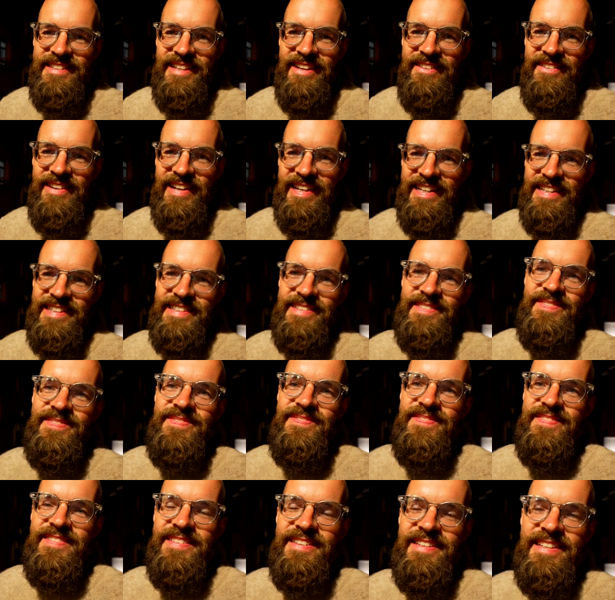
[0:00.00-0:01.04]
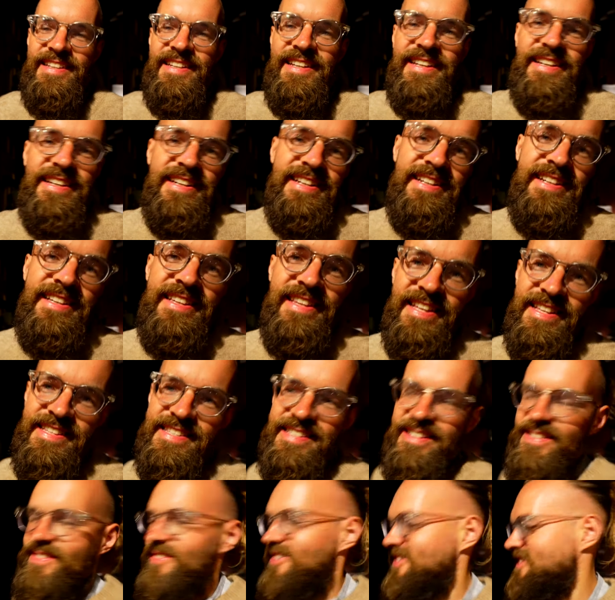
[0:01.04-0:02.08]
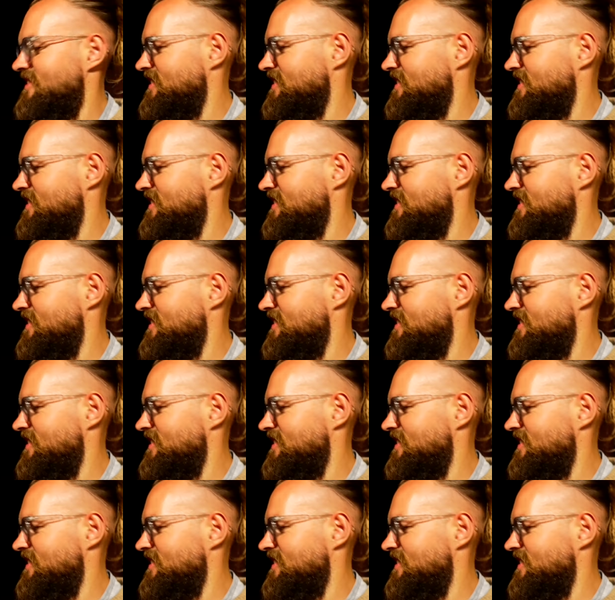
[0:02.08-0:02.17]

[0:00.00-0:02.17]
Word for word: Alright, that's it for